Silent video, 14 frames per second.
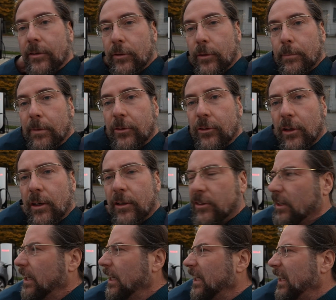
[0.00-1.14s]
the
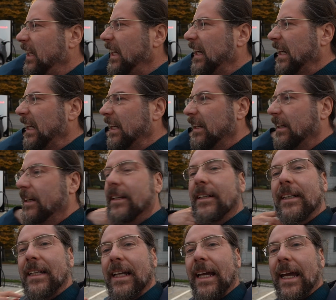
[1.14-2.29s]
Supercharger in Eging
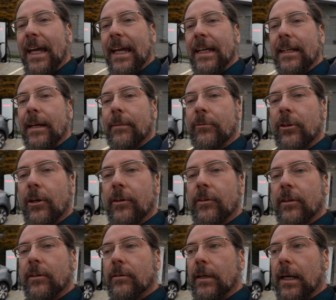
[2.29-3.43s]
and I'm
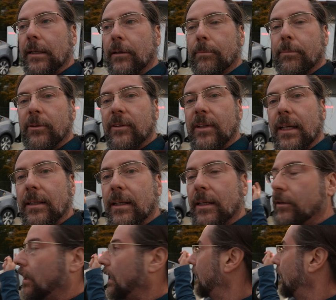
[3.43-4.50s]
charging to one hundred percent, then the